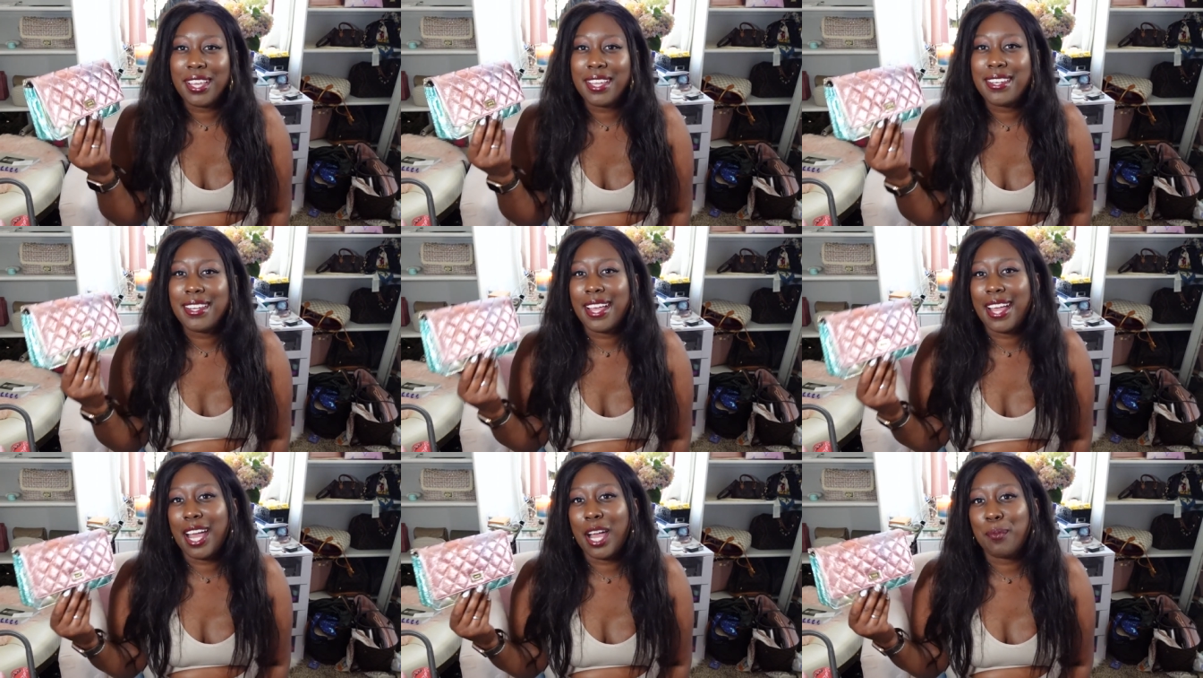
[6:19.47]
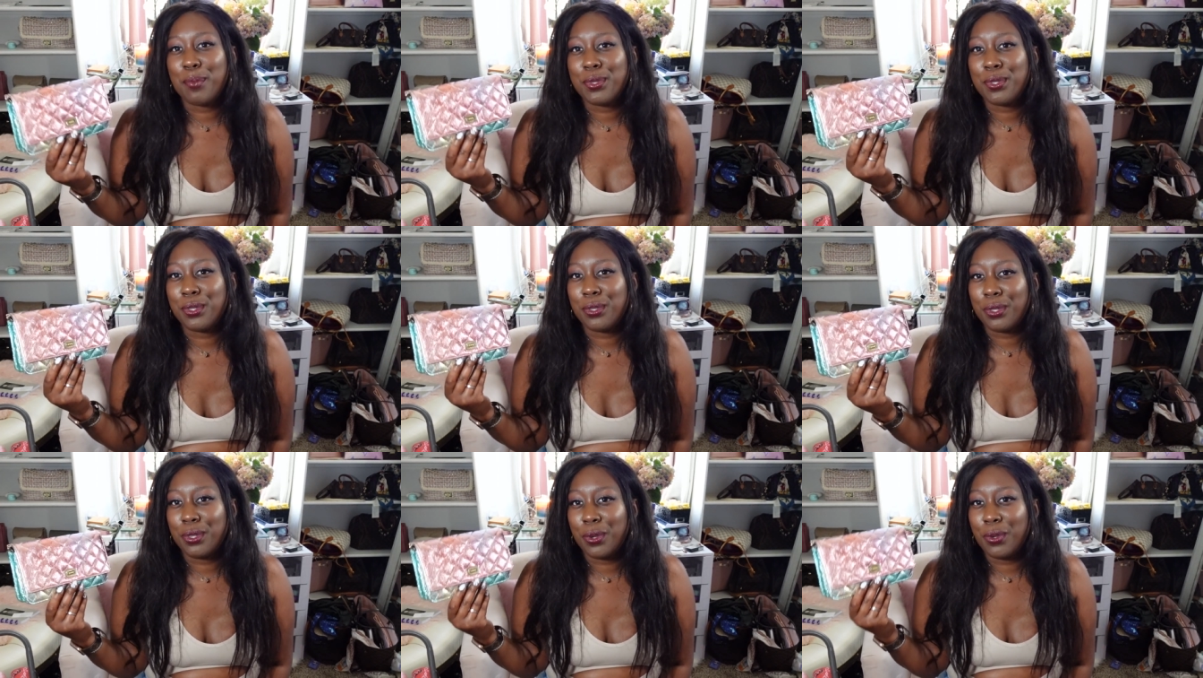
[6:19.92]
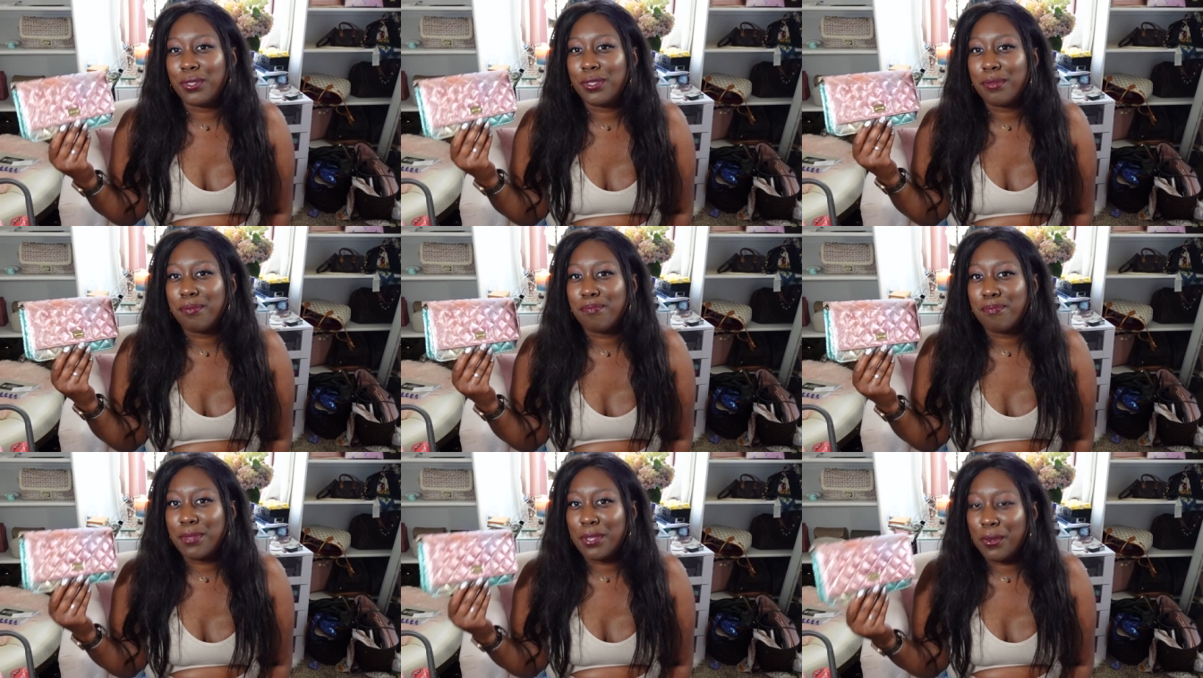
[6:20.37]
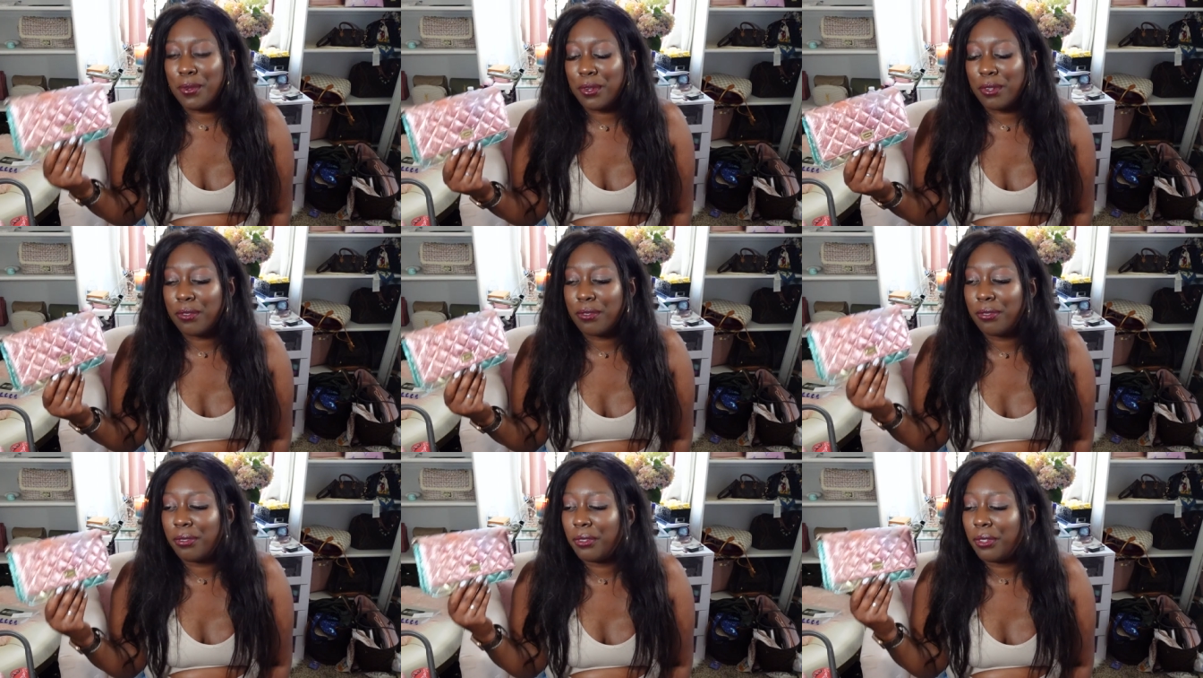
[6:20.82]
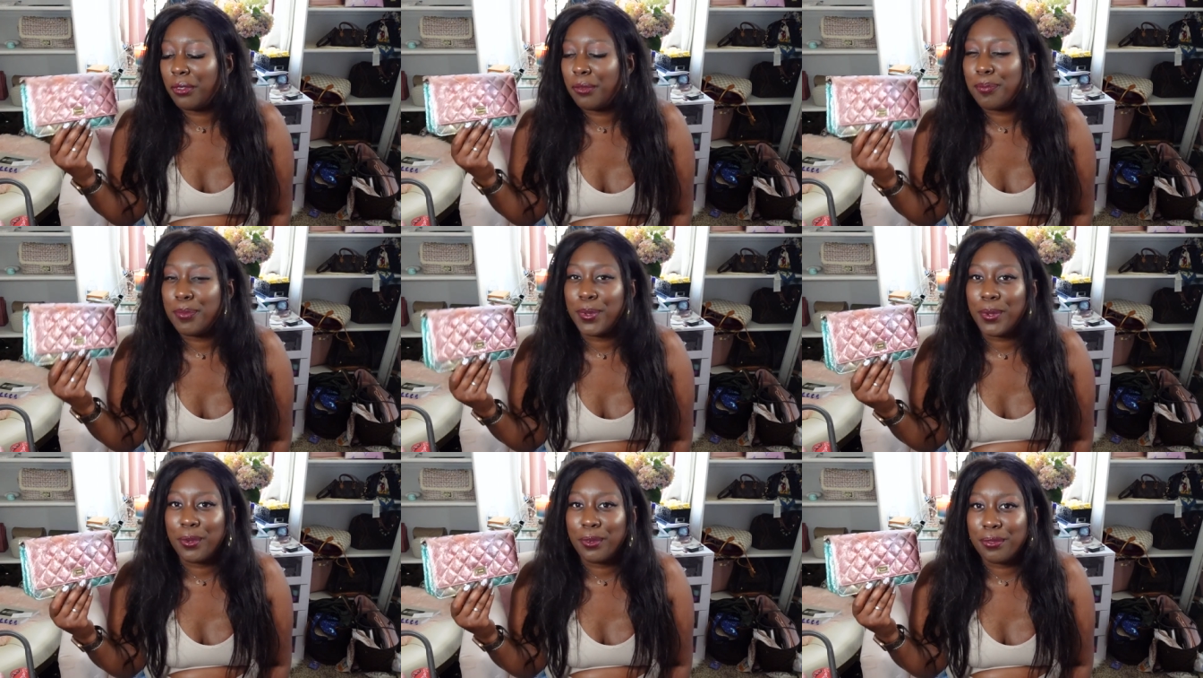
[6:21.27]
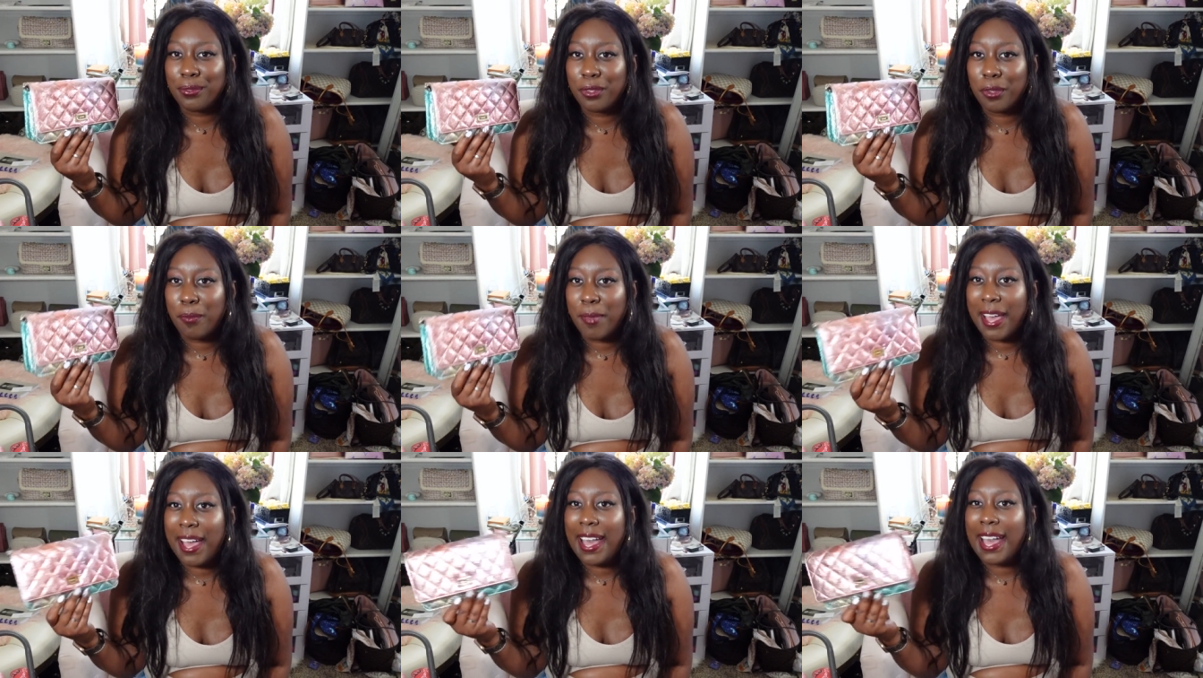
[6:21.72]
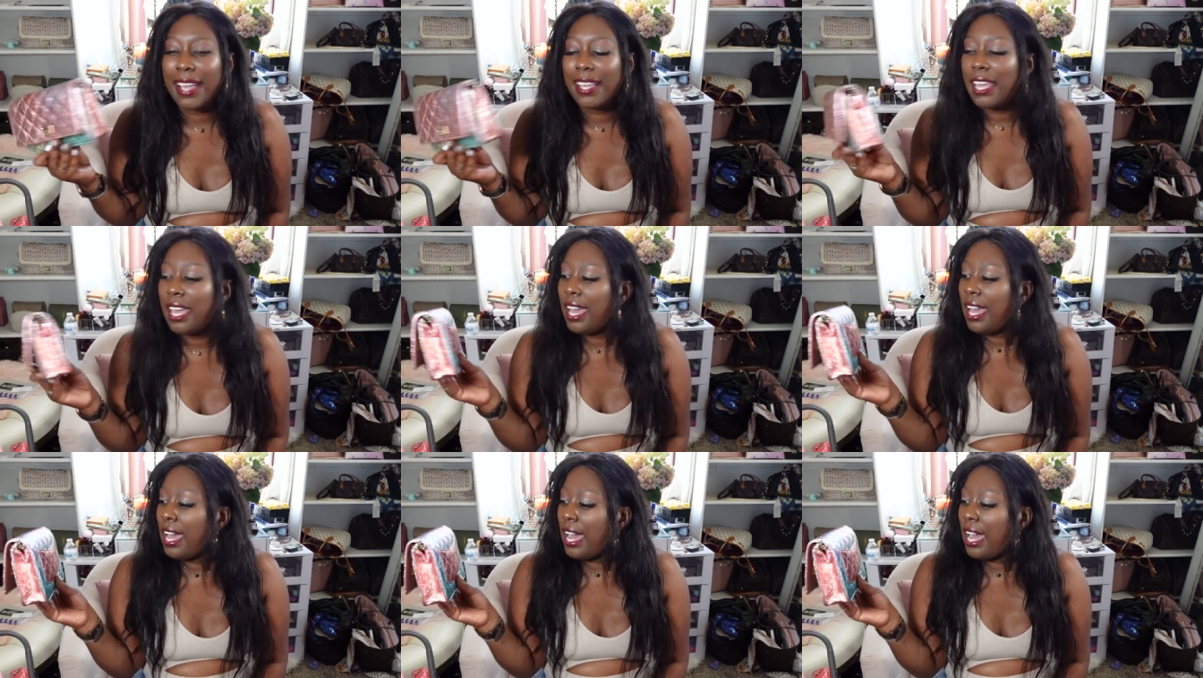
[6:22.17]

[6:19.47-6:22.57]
an absolute beautiful, beautiful bag.